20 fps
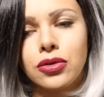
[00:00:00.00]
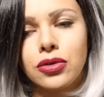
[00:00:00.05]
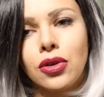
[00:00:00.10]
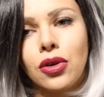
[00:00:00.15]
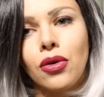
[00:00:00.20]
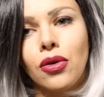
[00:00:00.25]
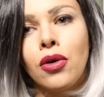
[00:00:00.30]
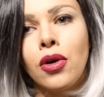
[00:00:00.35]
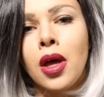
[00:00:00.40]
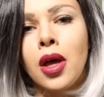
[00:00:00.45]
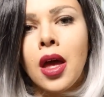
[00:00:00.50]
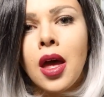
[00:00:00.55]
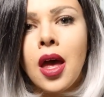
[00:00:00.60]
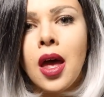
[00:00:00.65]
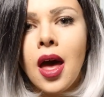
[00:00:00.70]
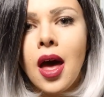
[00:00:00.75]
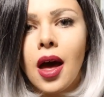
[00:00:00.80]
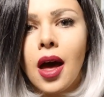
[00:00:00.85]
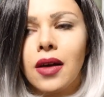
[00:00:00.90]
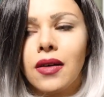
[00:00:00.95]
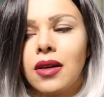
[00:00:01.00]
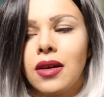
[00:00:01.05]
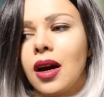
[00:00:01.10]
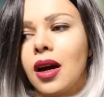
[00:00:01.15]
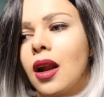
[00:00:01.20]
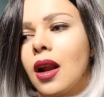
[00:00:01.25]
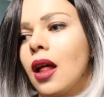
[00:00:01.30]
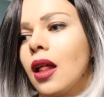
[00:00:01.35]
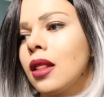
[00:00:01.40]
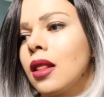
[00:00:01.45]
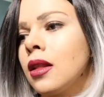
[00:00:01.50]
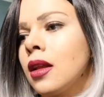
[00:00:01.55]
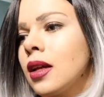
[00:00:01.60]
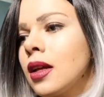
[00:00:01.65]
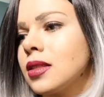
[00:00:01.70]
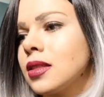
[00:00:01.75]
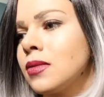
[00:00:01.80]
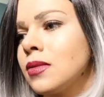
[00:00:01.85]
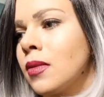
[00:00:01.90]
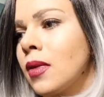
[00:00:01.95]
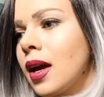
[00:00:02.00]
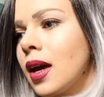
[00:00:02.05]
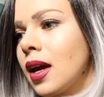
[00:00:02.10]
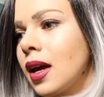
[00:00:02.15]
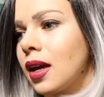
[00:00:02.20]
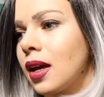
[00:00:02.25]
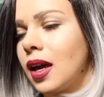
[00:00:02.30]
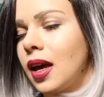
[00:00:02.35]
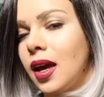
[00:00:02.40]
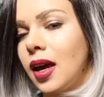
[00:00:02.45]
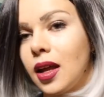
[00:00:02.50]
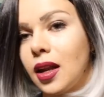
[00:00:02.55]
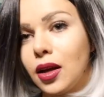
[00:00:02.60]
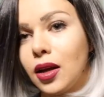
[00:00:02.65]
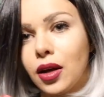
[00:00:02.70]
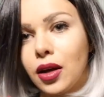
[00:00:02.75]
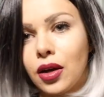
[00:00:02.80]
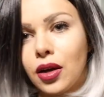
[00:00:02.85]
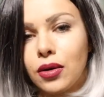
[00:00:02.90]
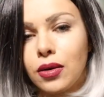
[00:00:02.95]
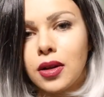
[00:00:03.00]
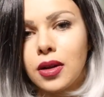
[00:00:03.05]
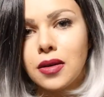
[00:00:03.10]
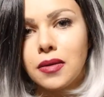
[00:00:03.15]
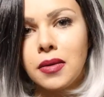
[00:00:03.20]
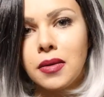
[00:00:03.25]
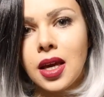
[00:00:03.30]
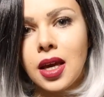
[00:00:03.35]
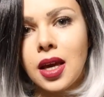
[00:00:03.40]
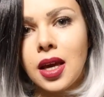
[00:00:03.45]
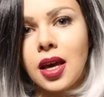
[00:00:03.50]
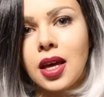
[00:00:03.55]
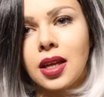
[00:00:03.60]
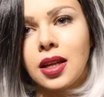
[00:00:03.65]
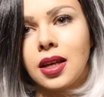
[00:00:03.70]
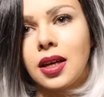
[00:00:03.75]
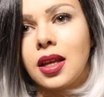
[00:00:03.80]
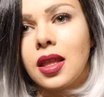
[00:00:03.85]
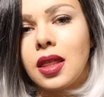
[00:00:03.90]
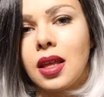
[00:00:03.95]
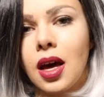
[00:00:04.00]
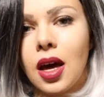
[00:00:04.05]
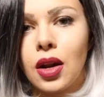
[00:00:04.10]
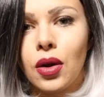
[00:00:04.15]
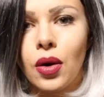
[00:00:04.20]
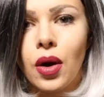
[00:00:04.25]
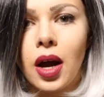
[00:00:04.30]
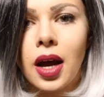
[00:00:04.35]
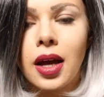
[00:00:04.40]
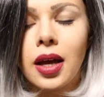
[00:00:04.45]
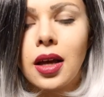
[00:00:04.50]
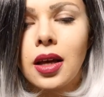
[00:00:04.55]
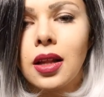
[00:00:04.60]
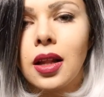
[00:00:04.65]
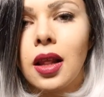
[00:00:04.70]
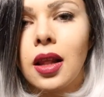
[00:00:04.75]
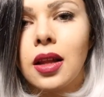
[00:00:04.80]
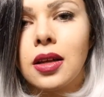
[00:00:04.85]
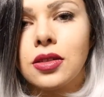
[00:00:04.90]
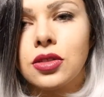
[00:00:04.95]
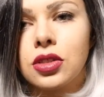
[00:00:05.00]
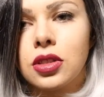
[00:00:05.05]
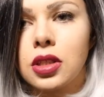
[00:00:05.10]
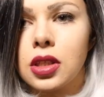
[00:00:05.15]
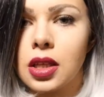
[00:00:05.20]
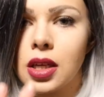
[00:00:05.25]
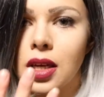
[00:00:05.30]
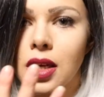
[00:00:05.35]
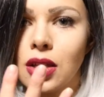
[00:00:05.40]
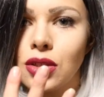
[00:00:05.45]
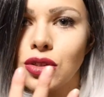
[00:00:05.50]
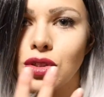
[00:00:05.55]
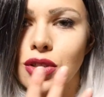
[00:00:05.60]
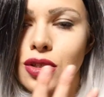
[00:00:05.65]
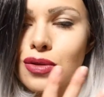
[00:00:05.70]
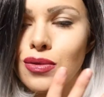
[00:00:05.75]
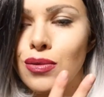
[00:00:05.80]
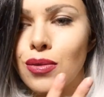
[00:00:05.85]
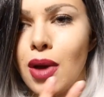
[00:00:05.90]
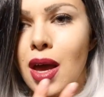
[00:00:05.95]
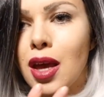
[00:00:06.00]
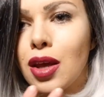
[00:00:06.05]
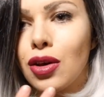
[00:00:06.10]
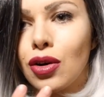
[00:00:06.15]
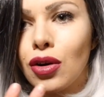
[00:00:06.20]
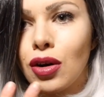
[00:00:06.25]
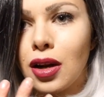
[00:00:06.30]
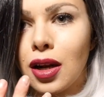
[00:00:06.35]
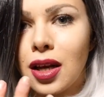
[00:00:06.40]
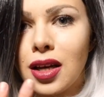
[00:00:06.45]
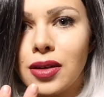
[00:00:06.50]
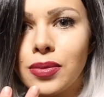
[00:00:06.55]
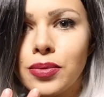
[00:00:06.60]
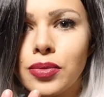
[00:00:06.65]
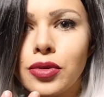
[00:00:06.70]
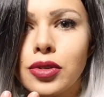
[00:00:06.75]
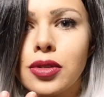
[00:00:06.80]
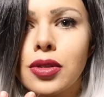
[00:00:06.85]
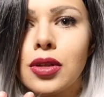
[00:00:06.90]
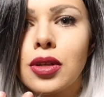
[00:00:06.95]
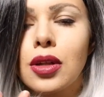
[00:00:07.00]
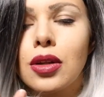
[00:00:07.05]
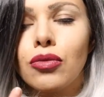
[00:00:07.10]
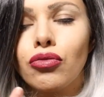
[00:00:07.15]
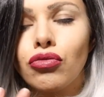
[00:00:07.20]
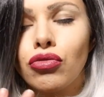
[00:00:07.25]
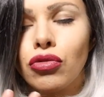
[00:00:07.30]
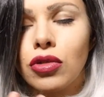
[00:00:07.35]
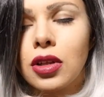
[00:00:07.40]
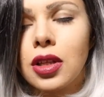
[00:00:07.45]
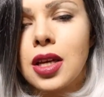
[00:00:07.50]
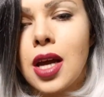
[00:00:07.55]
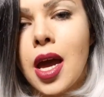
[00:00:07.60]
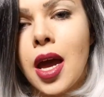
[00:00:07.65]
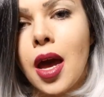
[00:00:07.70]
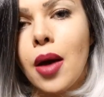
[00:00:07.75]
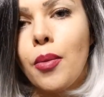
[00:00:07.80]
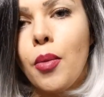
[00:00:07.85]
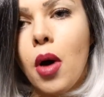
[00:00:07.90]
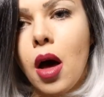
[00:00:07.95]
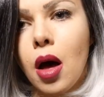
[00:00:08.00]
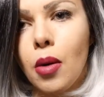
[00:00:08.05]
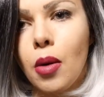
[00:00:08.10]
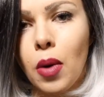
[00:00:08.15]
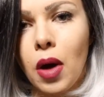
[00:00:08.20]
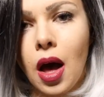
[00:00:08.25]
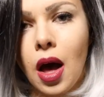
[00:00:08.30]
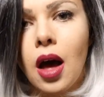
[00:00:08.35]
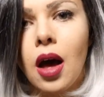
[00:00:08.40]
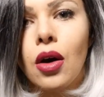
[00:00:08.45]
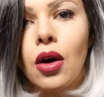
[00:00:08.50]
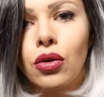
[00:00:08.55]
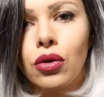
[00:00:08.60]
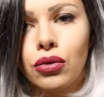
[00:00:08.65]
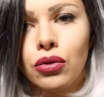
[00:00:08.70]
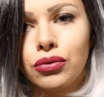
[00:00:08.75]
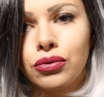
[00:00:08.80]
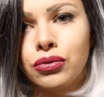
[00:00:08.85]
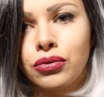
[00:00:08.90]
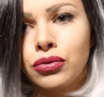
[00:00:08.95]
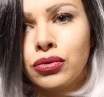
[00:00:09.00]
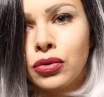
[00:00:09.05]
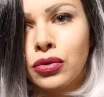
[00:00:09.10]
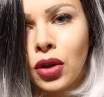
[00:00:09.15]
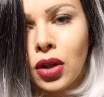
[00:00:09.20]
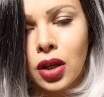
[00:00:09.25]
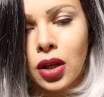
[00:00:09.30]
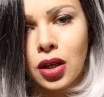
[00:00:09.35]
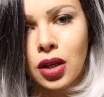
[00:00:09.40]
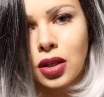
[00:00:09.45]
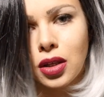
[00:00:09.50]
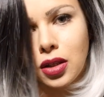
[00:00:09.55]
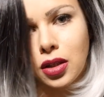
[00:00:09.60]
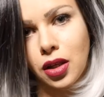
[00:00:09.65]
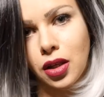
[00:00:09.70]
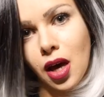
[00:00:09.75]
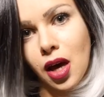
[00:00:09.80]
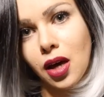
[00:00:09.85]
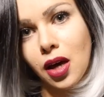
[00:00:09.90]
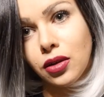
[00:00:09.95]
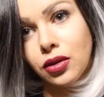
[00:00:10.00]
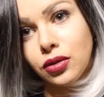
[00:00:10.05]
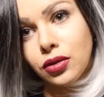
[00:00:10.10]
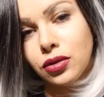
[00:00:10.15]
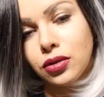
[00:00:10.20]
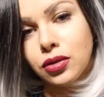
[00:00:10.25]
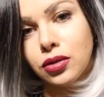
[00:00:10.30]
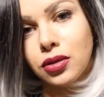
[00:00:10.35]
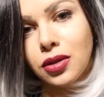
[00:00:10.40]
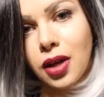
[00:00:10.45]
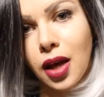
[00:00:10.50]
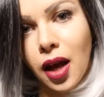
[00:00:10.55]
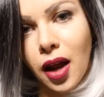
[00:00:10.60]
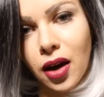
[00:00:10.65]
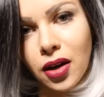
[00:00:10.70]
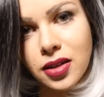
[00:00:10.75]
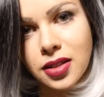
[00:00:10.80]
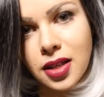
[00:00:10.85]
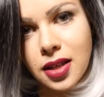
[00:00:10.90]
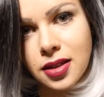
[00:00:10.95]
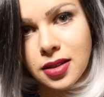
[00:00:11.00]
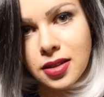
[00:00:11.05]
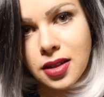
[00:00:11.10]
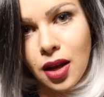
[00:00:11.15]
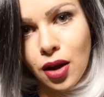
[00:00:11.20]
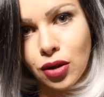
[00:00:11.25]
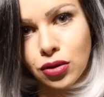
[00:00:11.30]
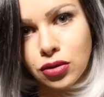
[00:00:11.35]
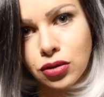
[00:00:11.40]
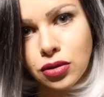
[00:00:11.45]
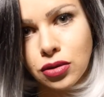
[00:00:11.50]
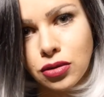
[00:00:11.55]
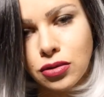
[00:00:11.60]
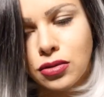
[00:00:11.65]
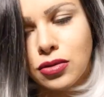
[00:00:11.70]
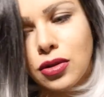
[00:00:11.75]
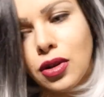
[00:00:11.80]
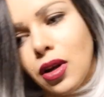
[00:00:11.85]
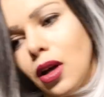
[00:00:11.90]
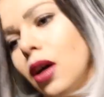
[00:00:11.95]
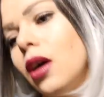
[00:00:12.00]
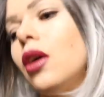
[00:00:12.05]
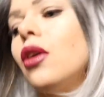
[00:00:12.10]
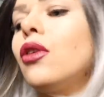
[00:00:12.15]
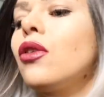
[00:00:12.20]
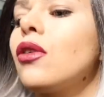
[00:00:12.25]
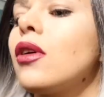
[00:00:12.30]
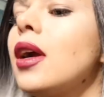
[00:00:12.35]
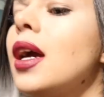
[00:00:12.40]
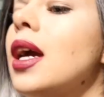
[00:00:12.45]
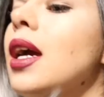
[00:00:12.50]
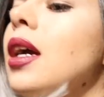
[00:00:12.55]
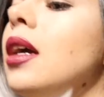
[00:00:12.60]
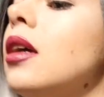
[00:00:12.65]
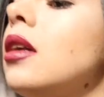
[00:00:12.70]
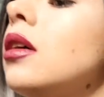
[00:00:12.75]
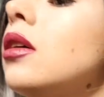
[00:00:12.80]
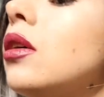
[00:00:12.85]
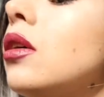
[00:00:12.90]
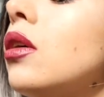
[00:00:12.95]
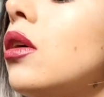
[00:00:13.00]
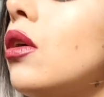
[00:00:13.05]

So I've got lots of my kit here with me, and I thought I could literally just make your lips really pop out. Yeah, how does that sound? Great.